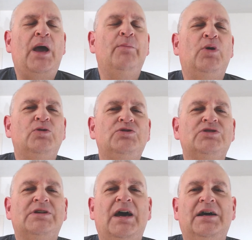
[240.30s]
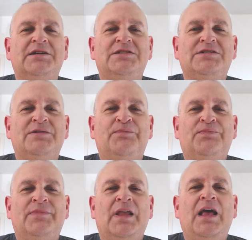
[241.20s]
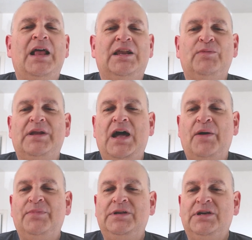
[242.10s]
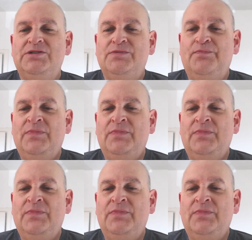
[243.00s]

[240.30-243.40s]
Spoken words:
Boz Scaggs. A little bit of happiness.